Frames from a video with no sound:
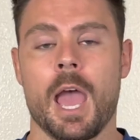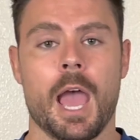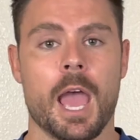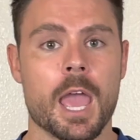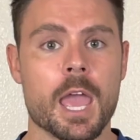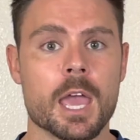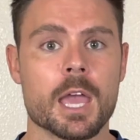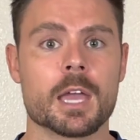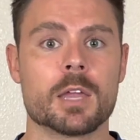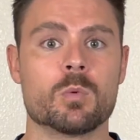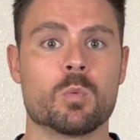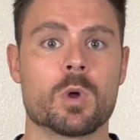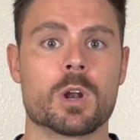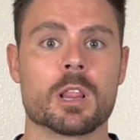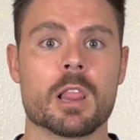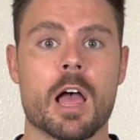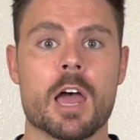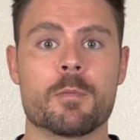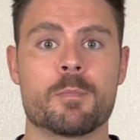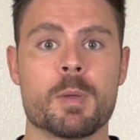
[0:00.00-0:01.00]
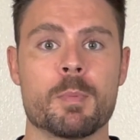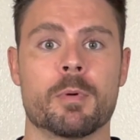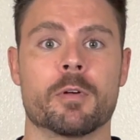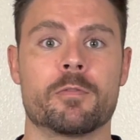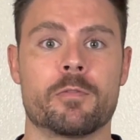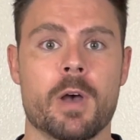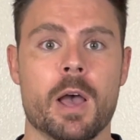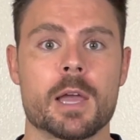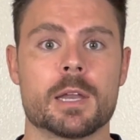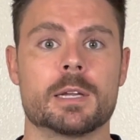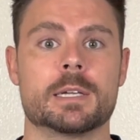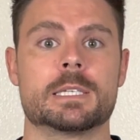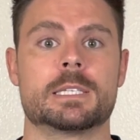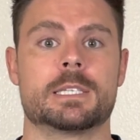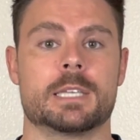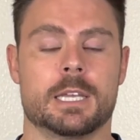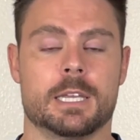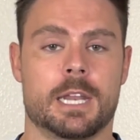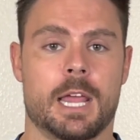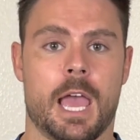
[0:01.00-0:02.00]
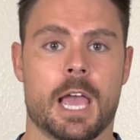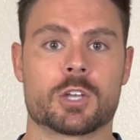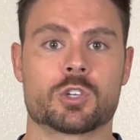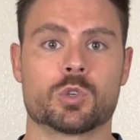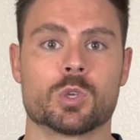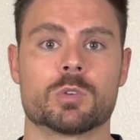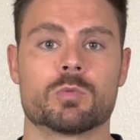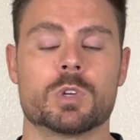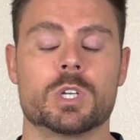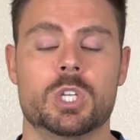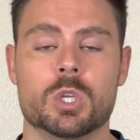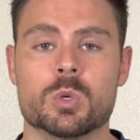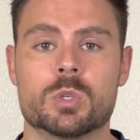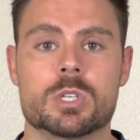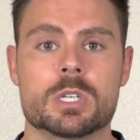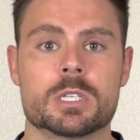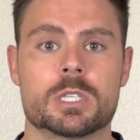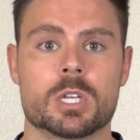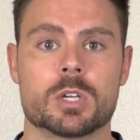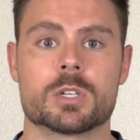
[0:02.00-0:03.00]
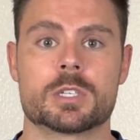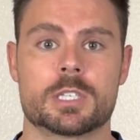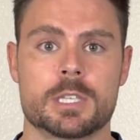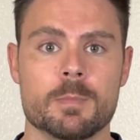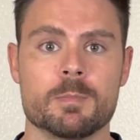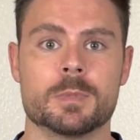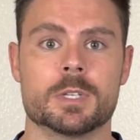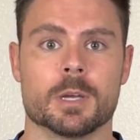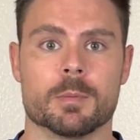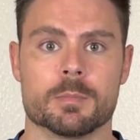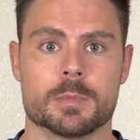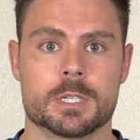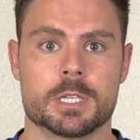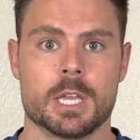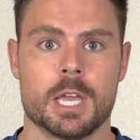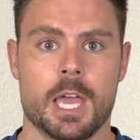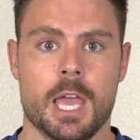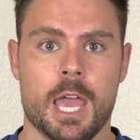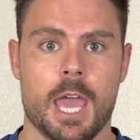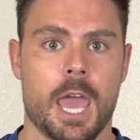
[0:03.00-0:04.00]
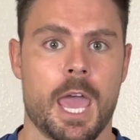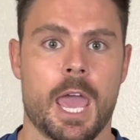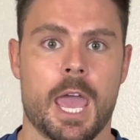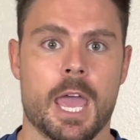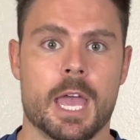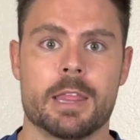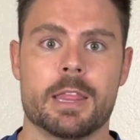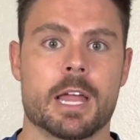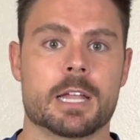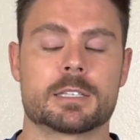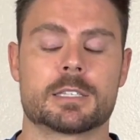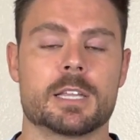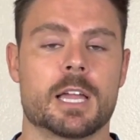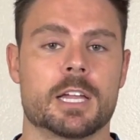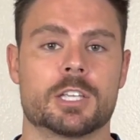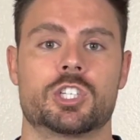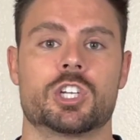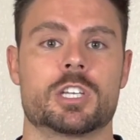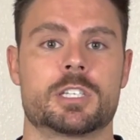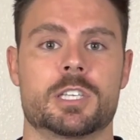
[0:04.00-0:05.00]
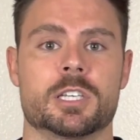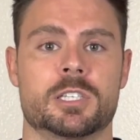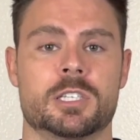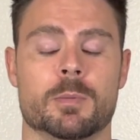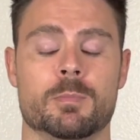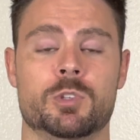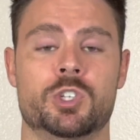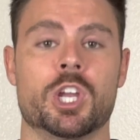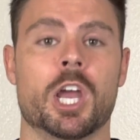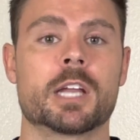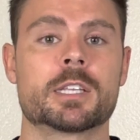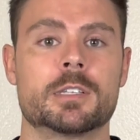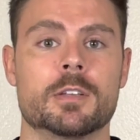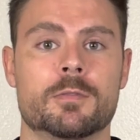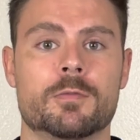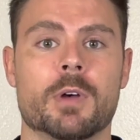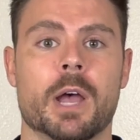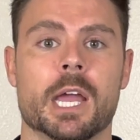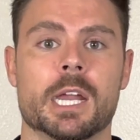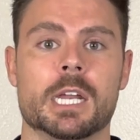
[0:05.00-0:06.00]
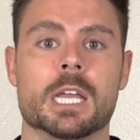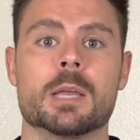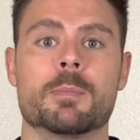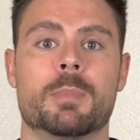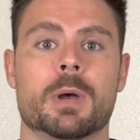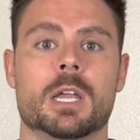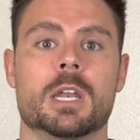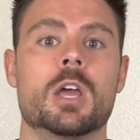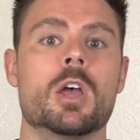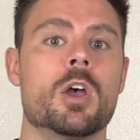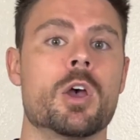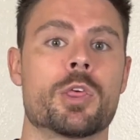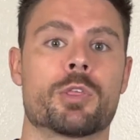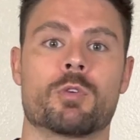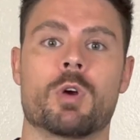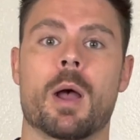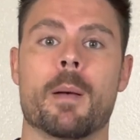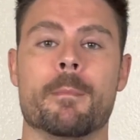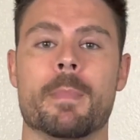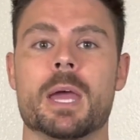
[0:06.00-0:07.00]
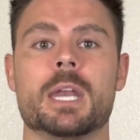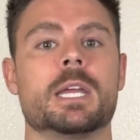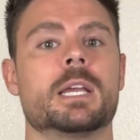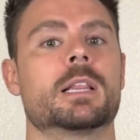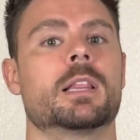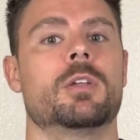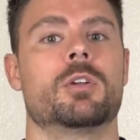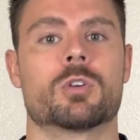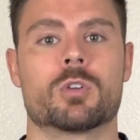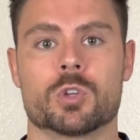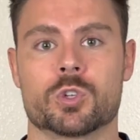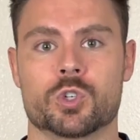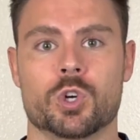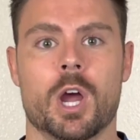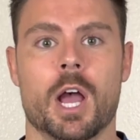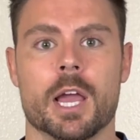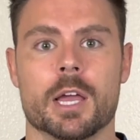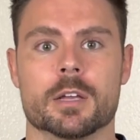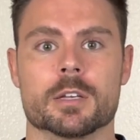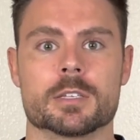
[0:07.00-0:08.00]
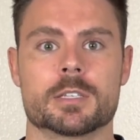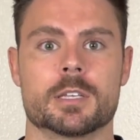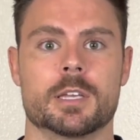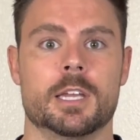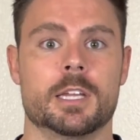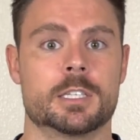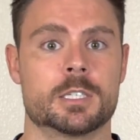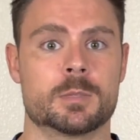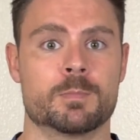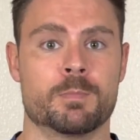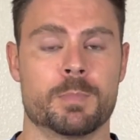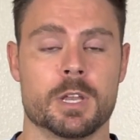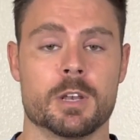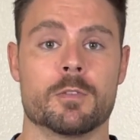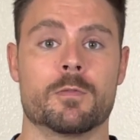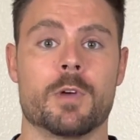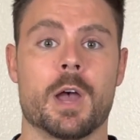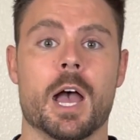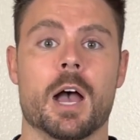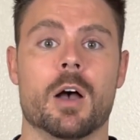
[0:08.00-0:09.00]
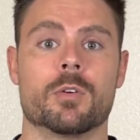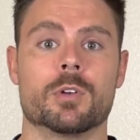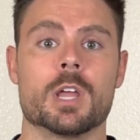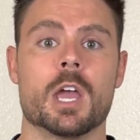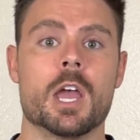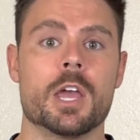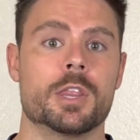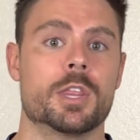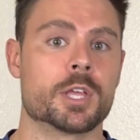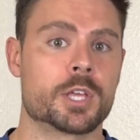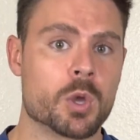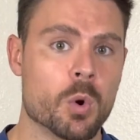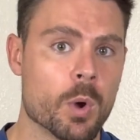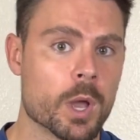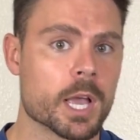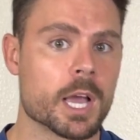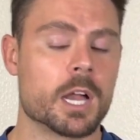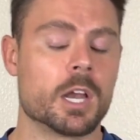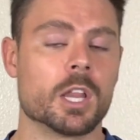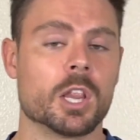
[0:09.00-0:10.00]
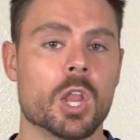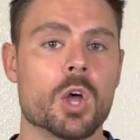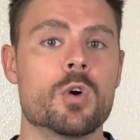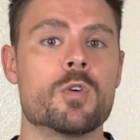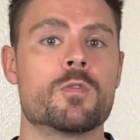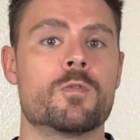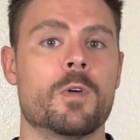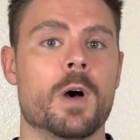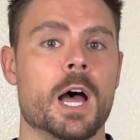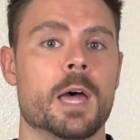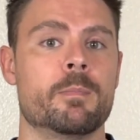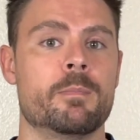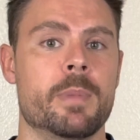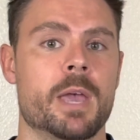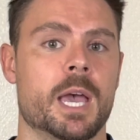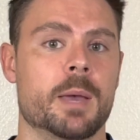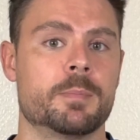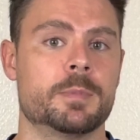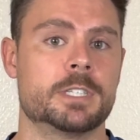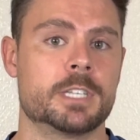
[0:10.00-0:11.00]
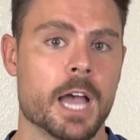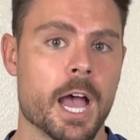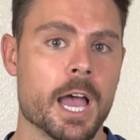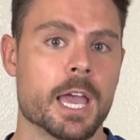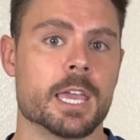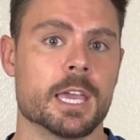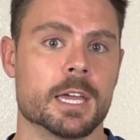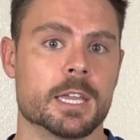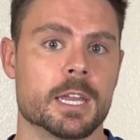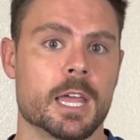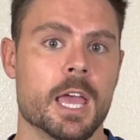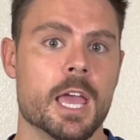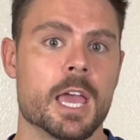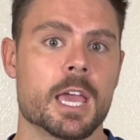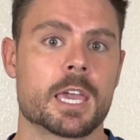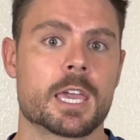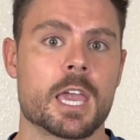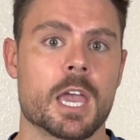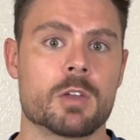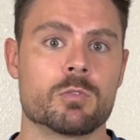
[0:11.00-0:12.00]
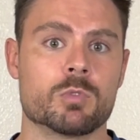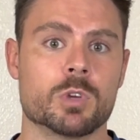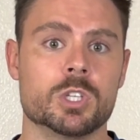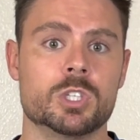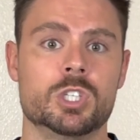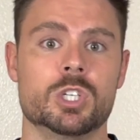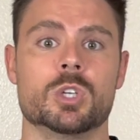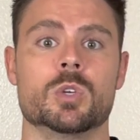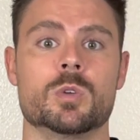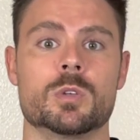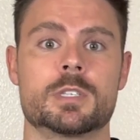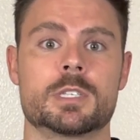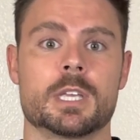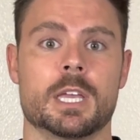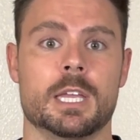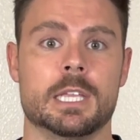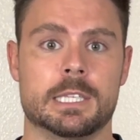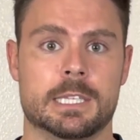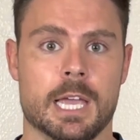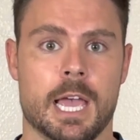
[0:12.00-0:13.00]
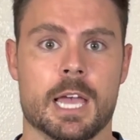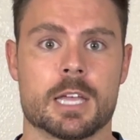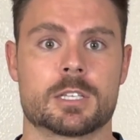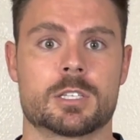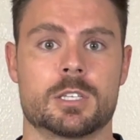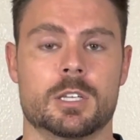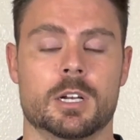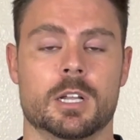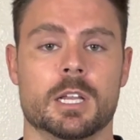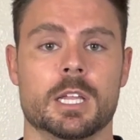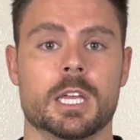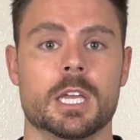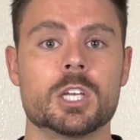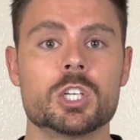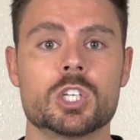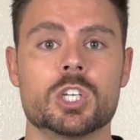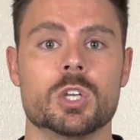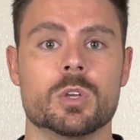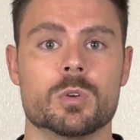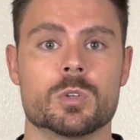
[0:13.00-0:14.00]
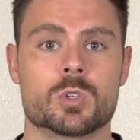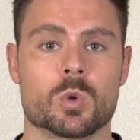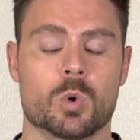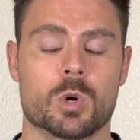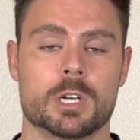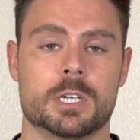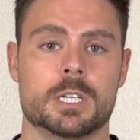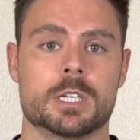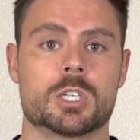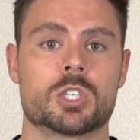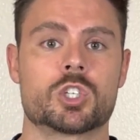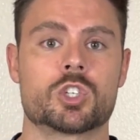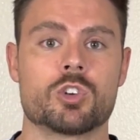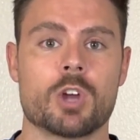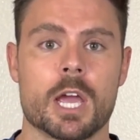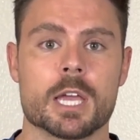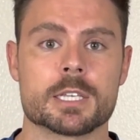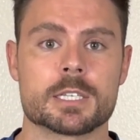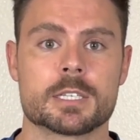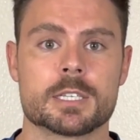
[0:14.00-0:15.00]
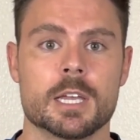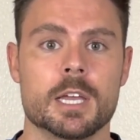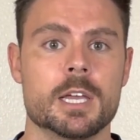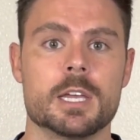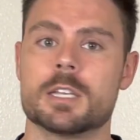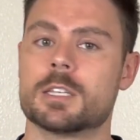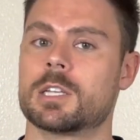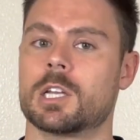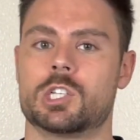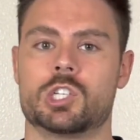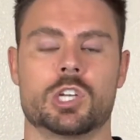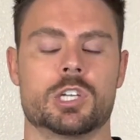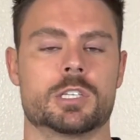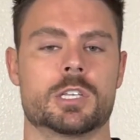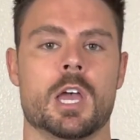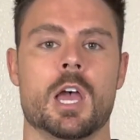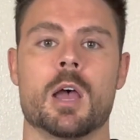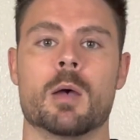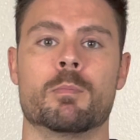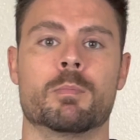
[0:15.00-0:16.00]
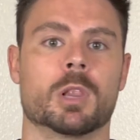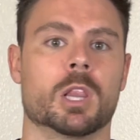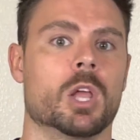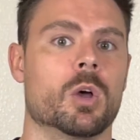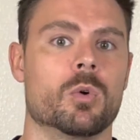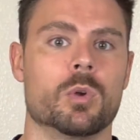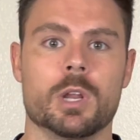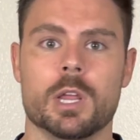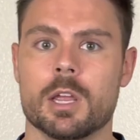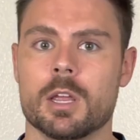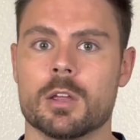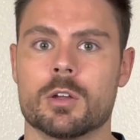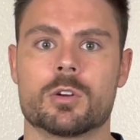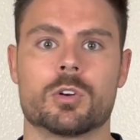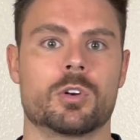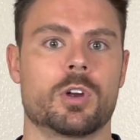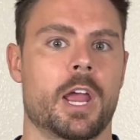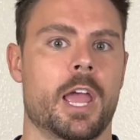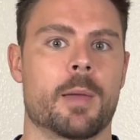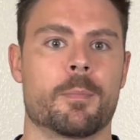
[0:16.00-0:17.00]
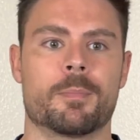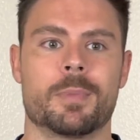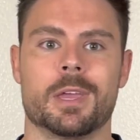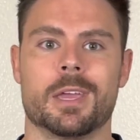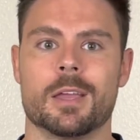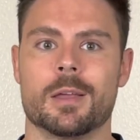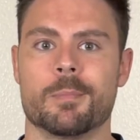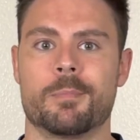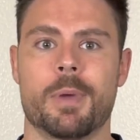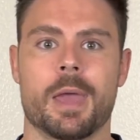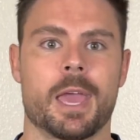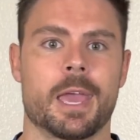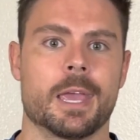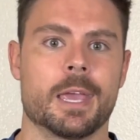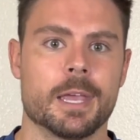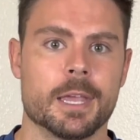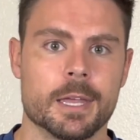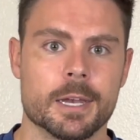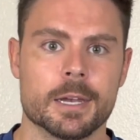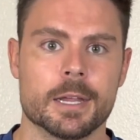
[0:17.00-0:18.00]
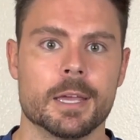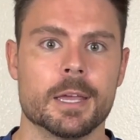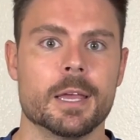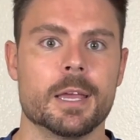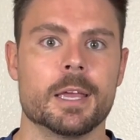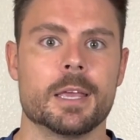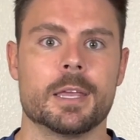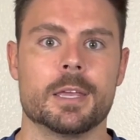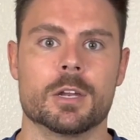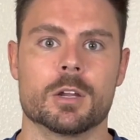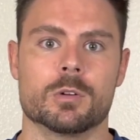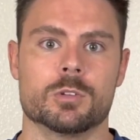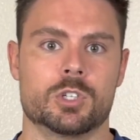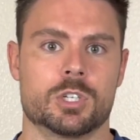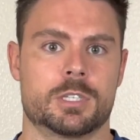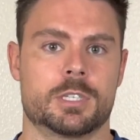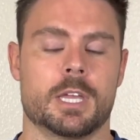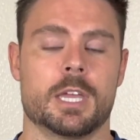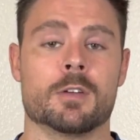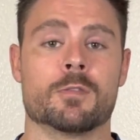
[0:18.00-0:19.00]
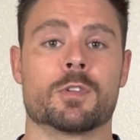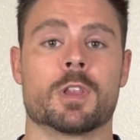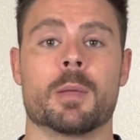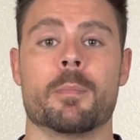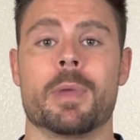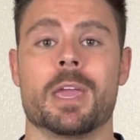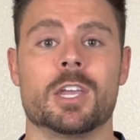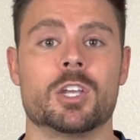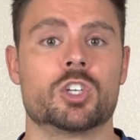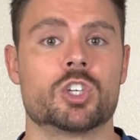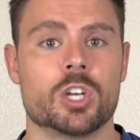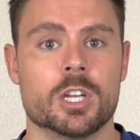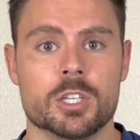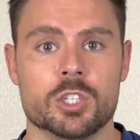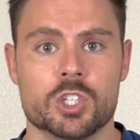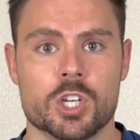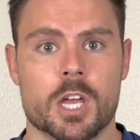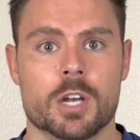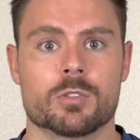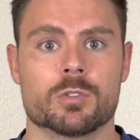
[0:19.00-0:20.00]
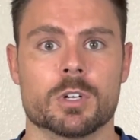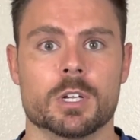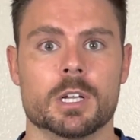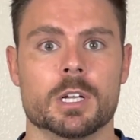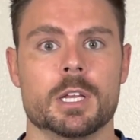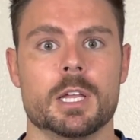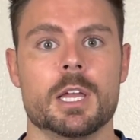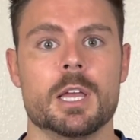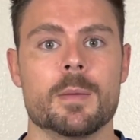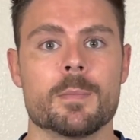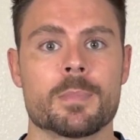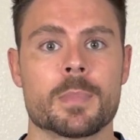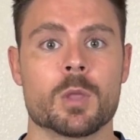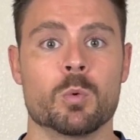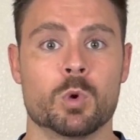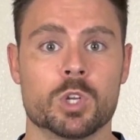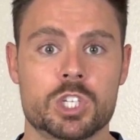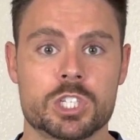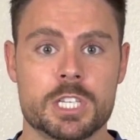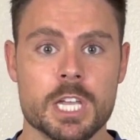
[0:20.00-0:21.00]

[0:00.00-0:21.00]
And what a lot of people find is it actually reduces their symptoms. And that's not just a subjective finding, but throughout many clinical trials, it's been found that going on a low FODMAP diet can reduce intestinal issues or distress, such as bloating, cramping, pain, just inflammation in general, which